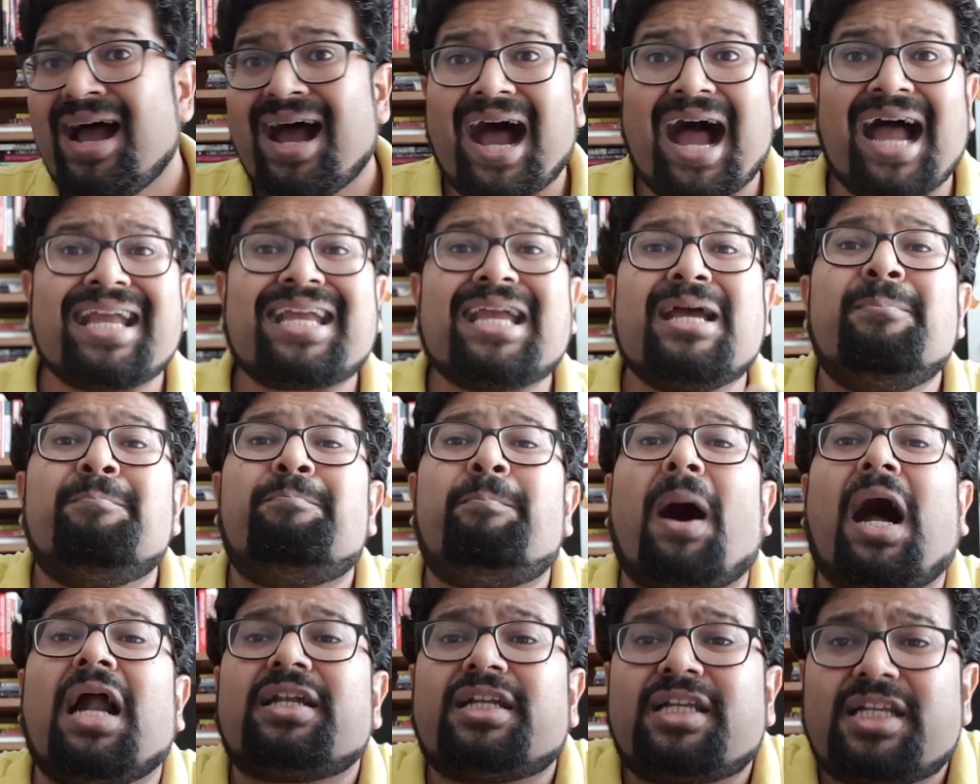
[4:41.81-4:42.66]
i can
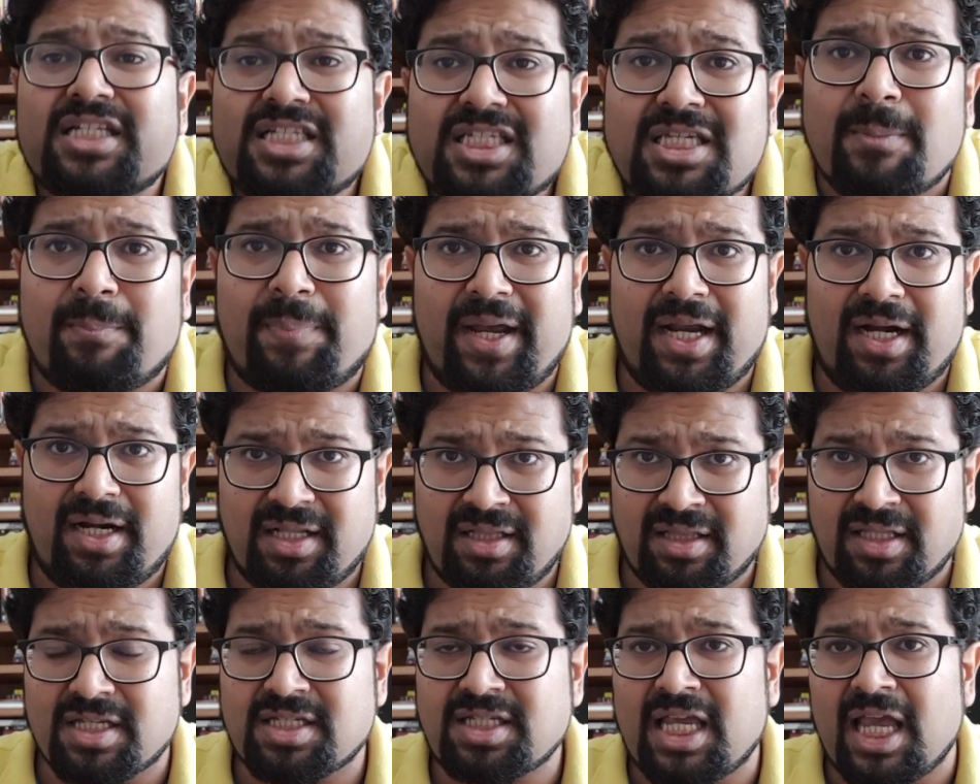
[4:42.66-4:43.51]
participate
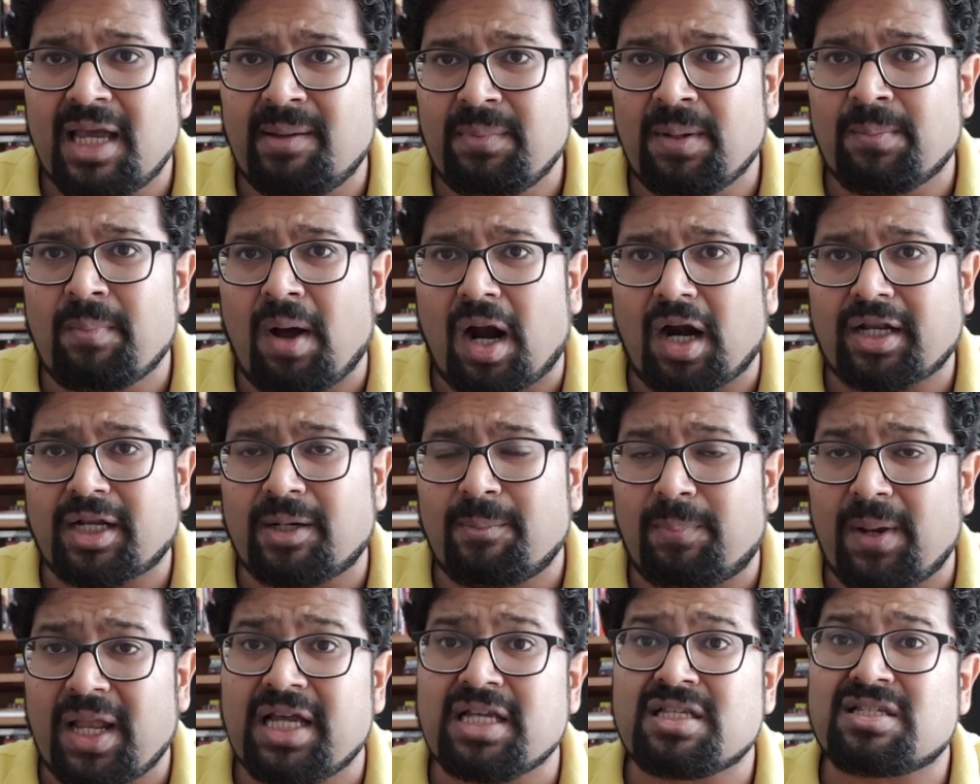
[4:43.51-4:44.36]
in this gaming
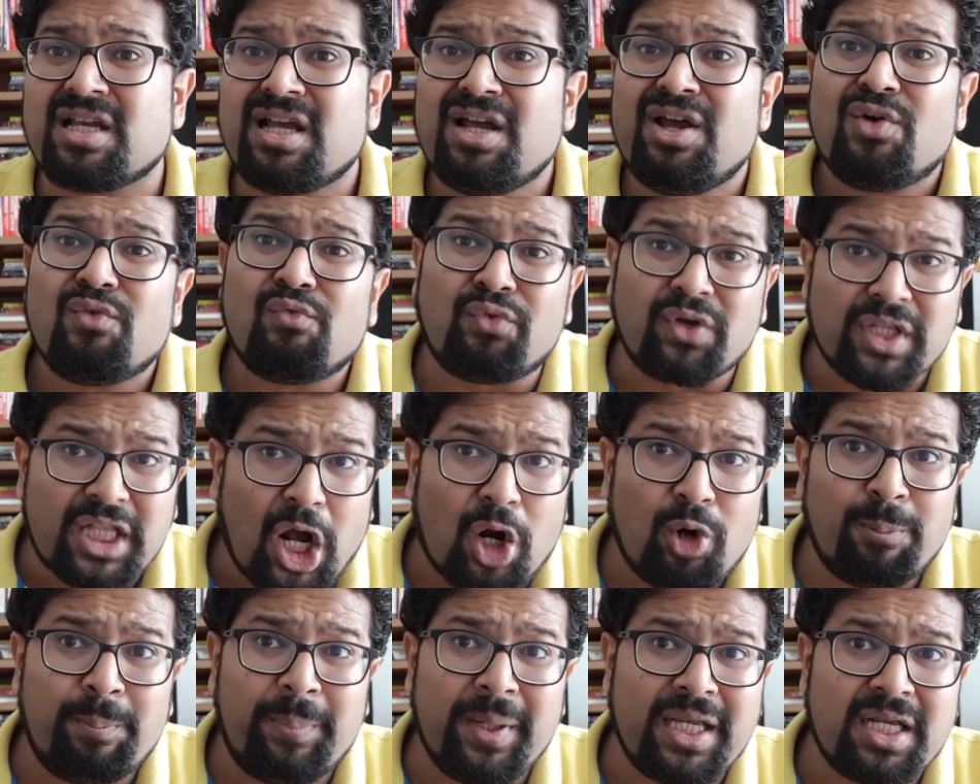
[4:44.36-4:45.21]
marketplace
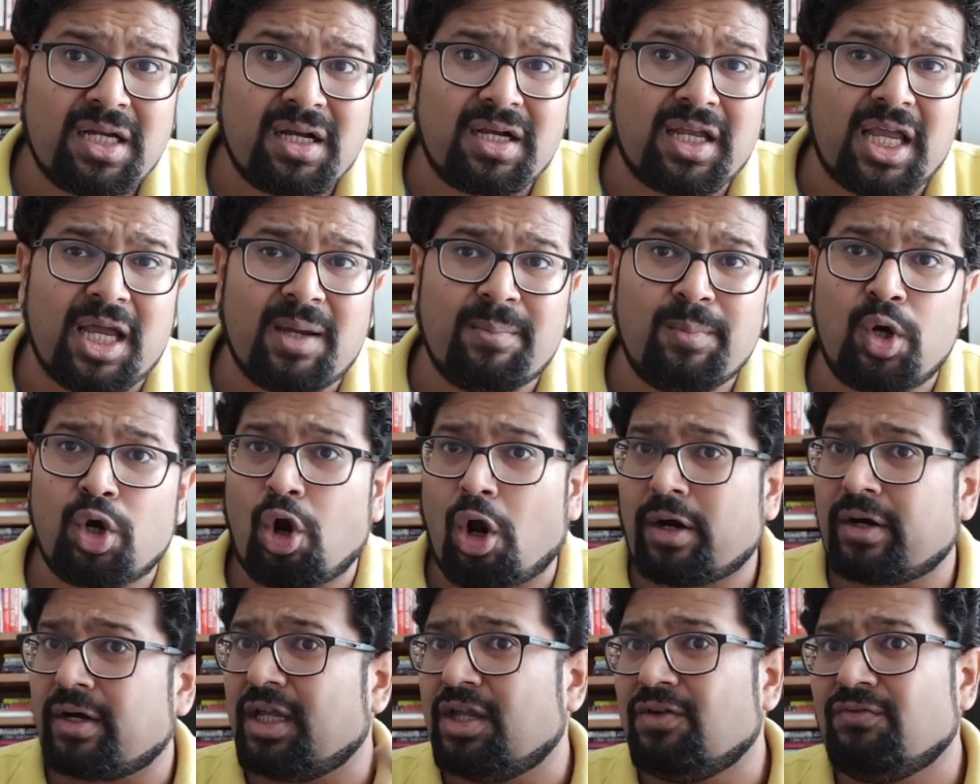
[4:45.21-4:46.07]
without being a gamer
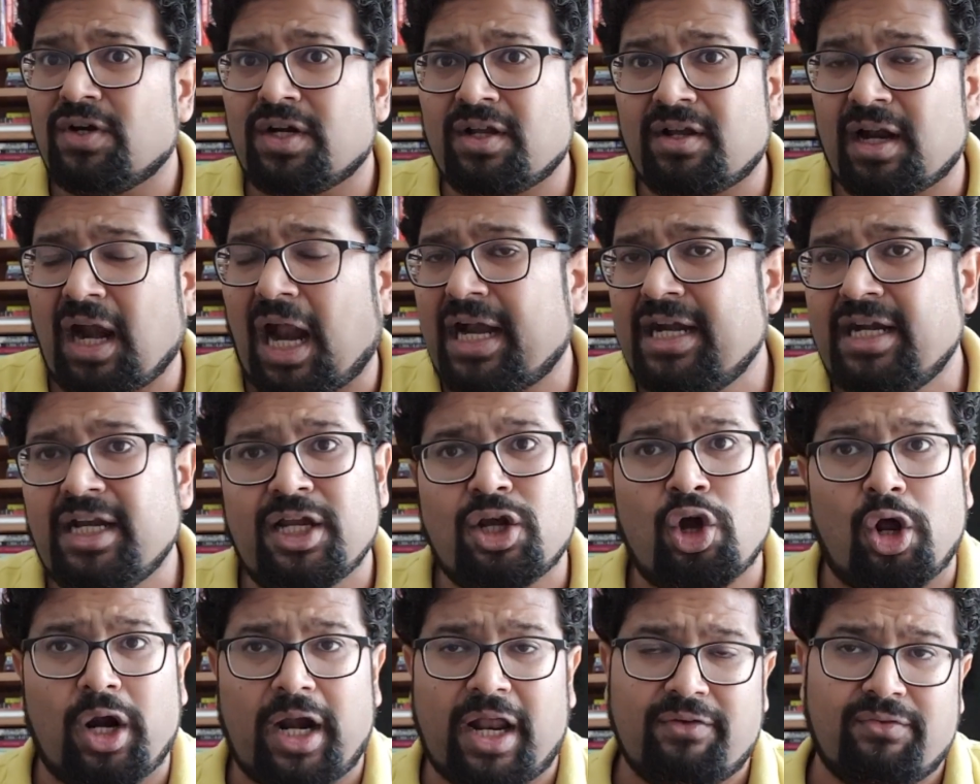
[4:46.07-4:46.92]
or even
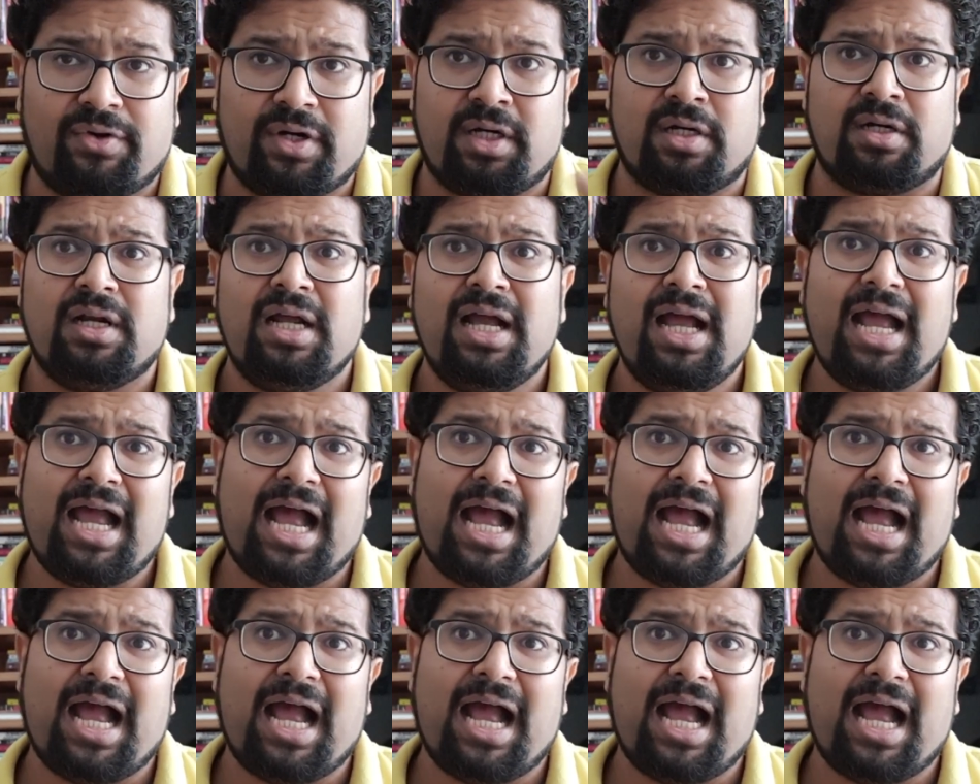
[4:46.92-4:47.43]
grinding or ever